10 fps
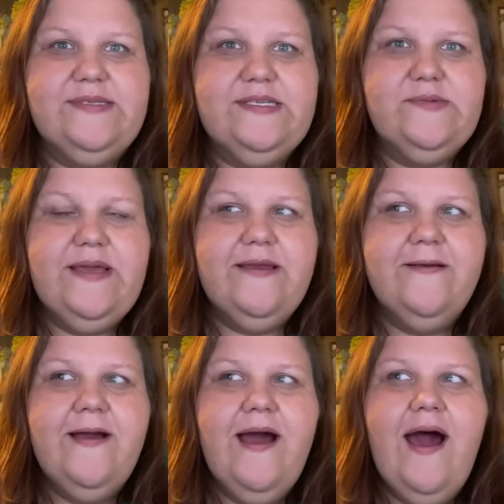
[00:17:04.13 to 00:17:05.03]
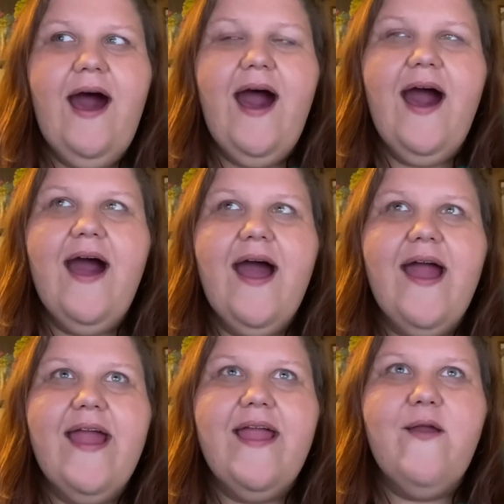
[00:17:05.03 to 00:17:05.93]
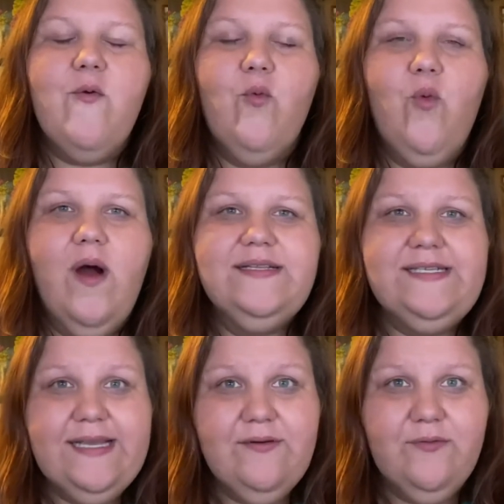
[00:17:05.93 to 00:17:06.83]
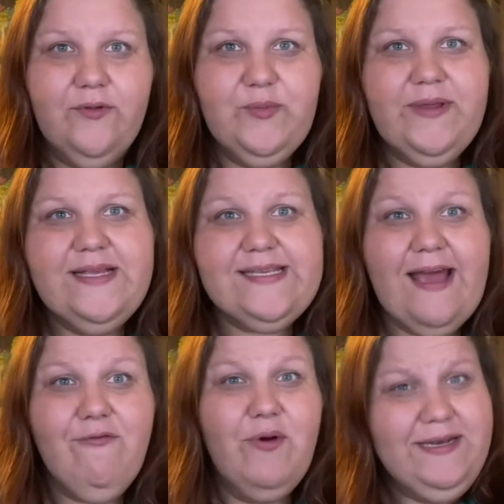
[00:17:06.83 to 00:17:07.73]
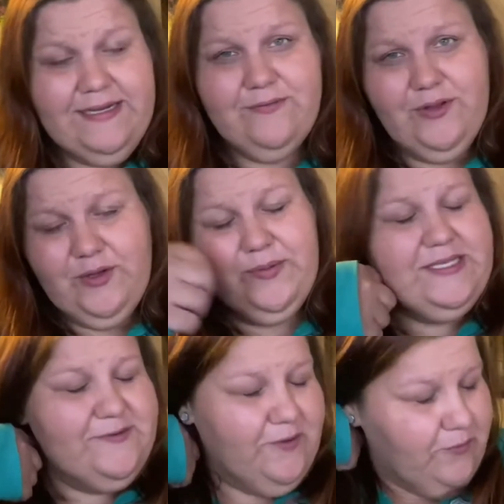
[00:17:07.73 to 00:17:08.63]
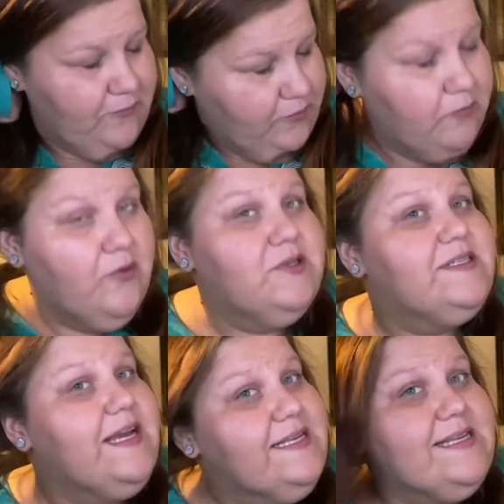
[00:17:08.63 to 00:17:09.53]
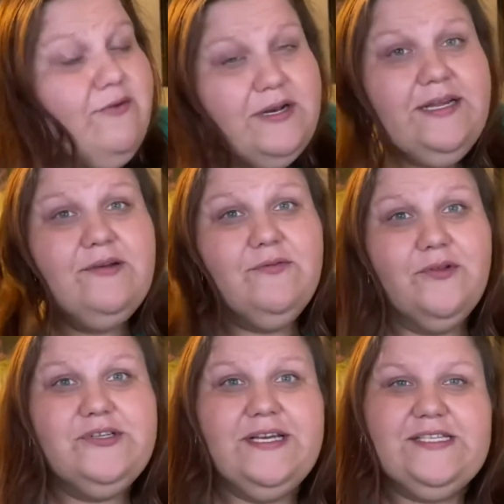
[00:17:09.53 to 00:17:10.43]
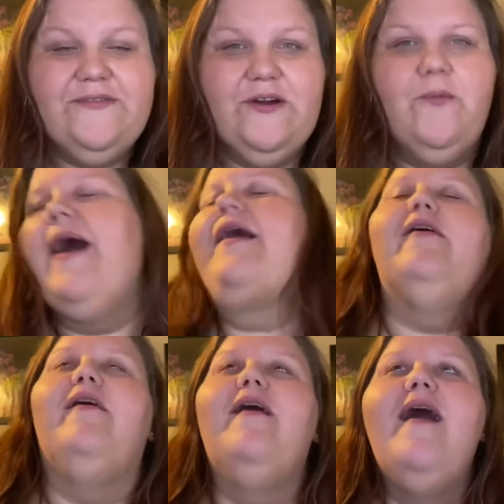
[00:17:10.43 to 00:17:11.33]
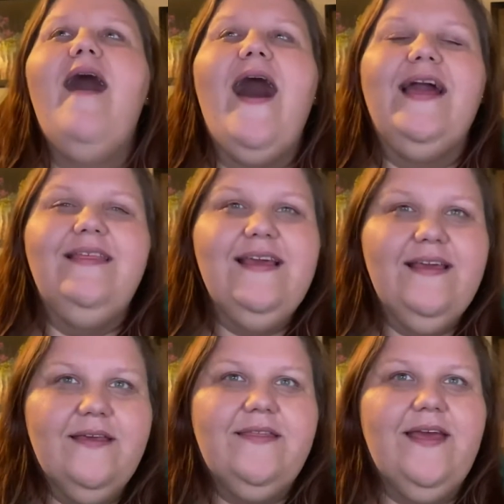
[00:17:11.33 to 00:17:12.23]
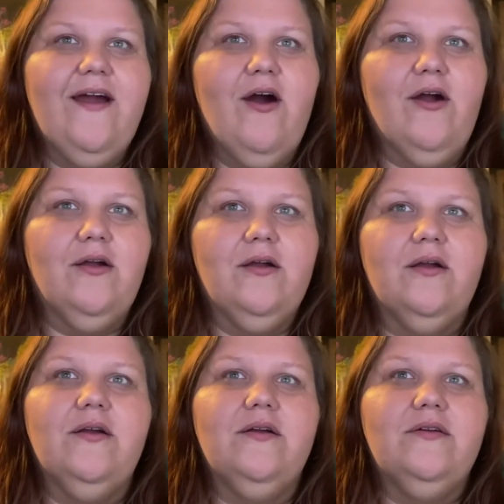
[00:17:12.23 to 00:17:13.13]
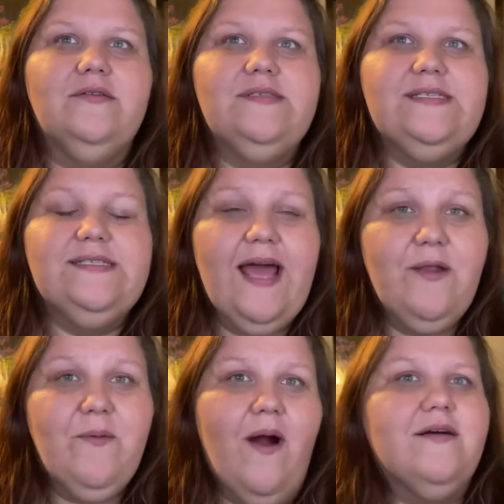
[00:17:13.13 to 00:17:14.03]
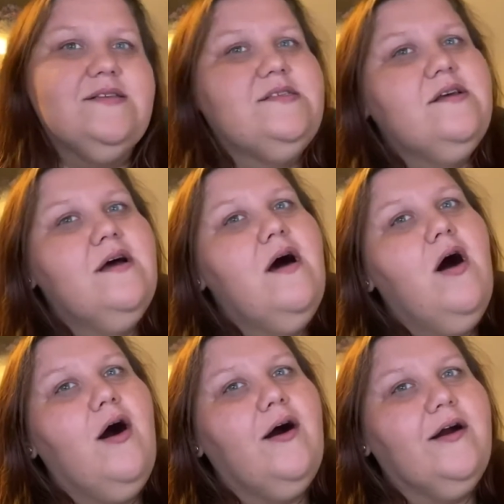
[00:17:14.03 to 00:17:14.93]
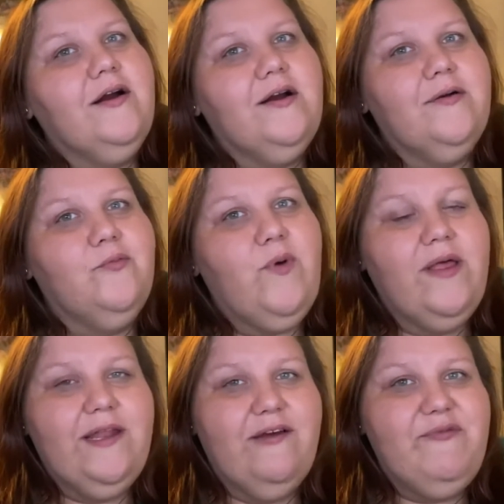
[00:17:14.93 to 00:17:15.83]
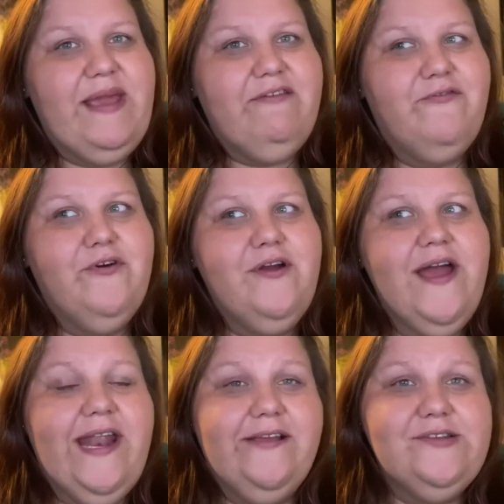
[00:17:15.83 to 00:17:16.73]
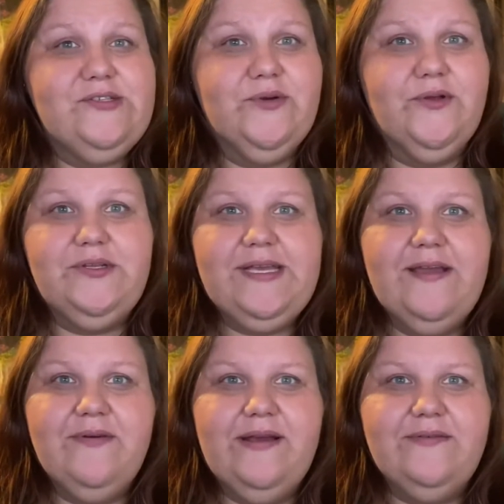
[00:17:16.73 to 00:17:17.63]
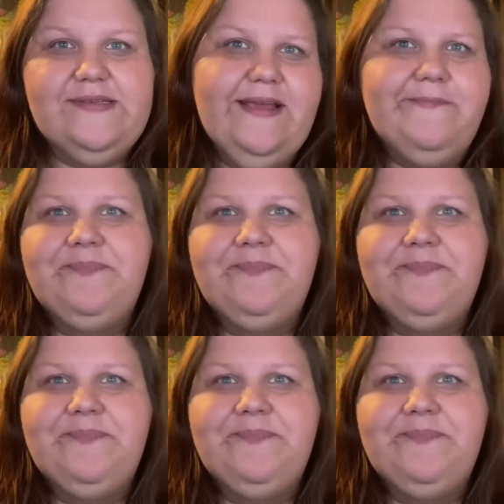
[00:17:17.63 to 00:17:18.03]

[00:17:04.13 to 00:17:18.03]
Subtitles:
this week. I want to get rollerblades. I wanted to get rollerblades or roller skates. I wanted to get roller skates for a while. I think that our sidewalks are well enough paid for it. I used to roller skate when I was like